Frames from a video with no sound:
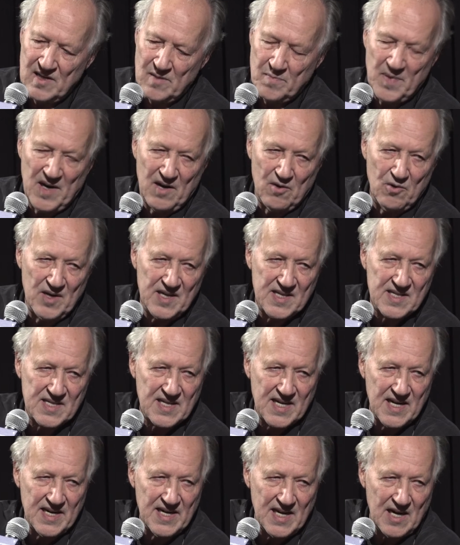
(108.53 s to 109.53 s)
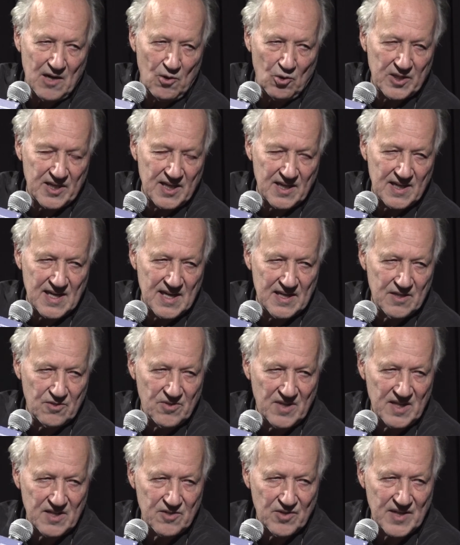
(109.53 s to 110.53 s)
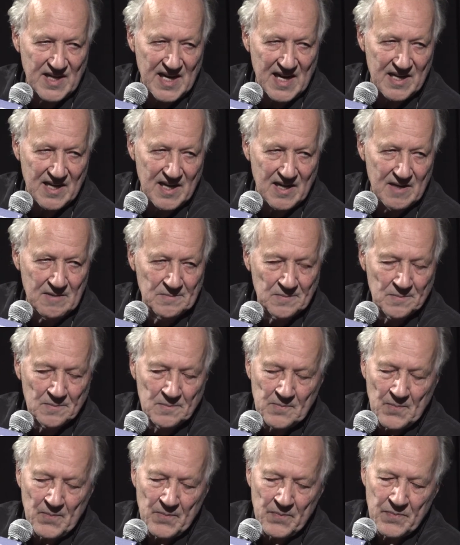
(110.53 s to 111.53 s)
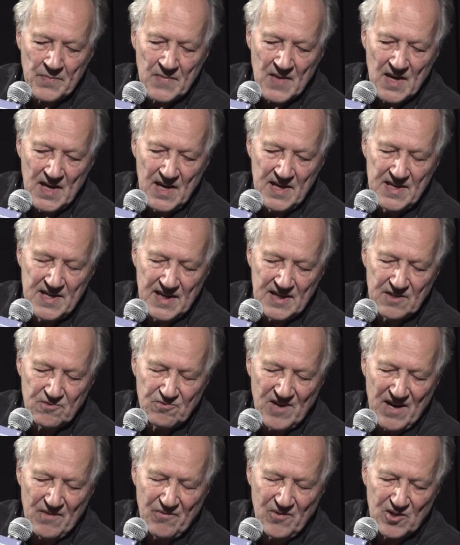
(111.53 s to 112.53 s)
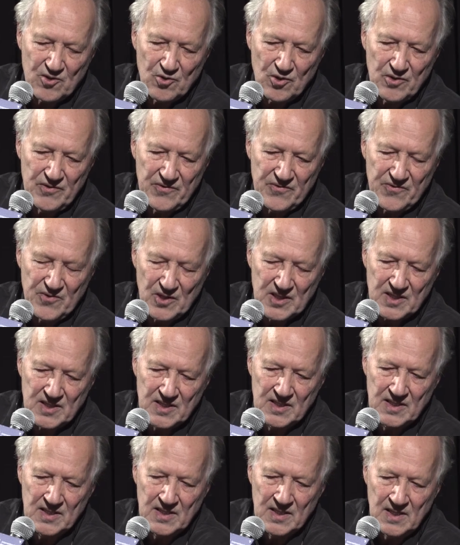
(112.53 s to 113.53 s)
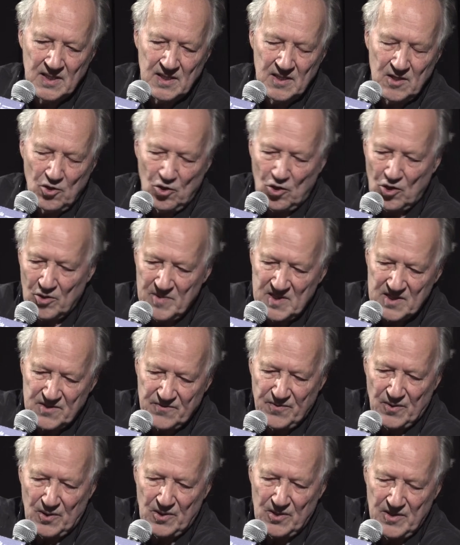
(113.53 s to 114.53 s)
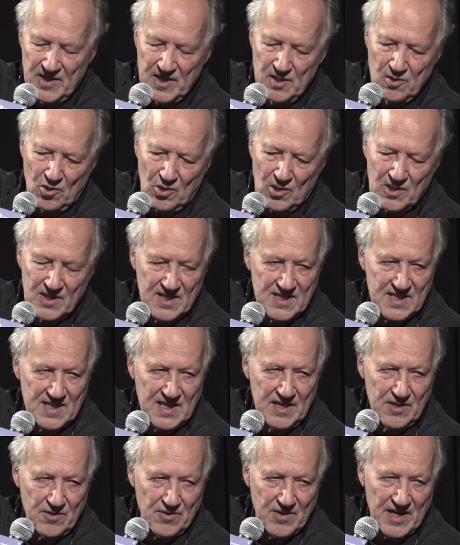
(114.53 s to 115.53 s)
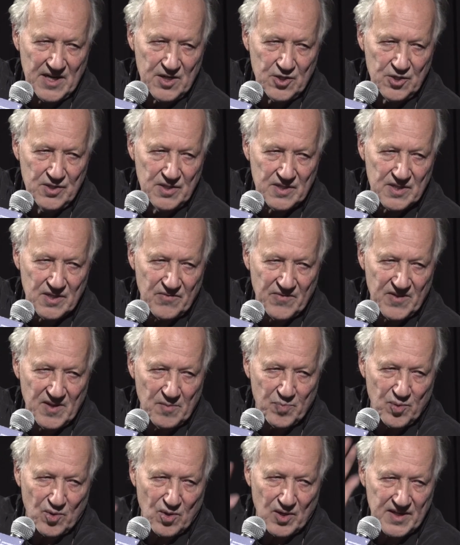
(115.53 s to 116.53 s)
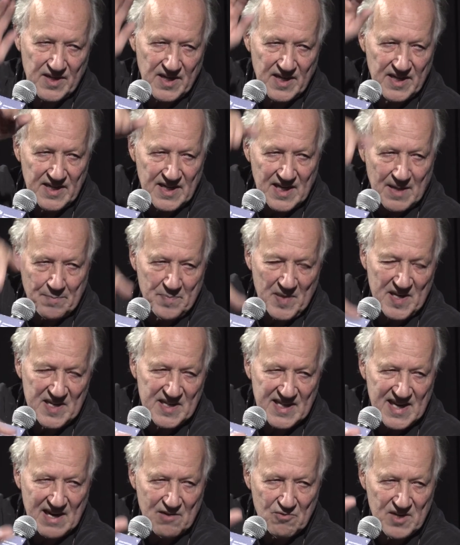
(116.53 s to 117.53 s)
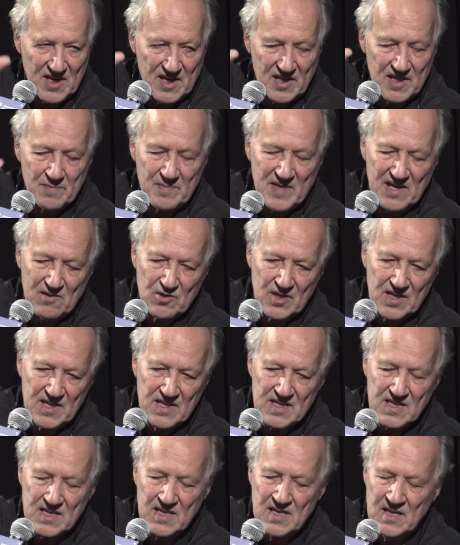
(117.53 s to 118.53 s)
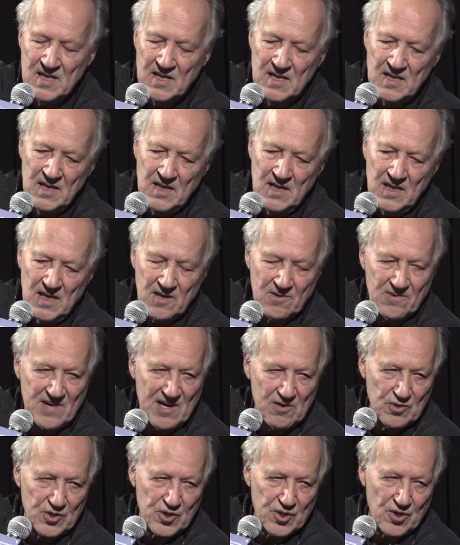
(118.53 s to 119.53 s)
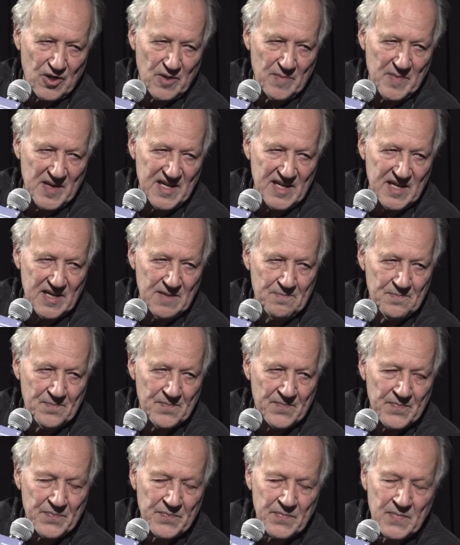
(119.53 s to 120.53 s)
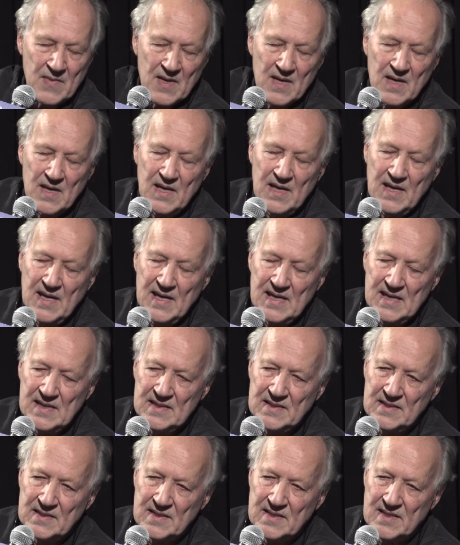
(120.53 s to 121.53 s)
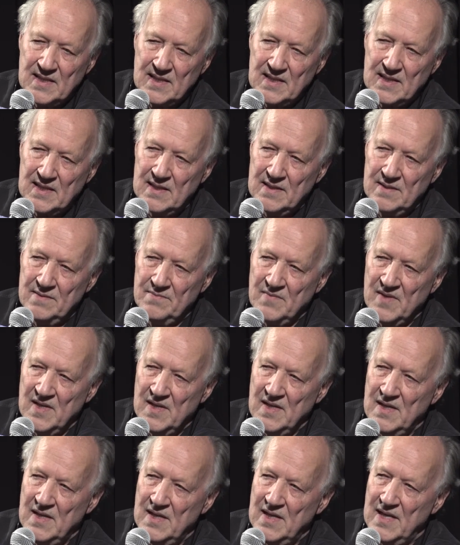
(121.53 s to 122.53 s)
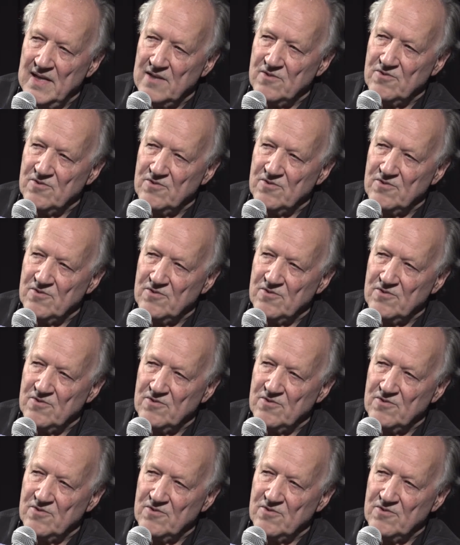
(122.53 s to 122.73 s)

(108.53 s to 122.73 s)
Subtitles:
the poets can hold the country together. And I traveled on foot, always following all the sinuations of the border and up and down in the mountains around Germany. And I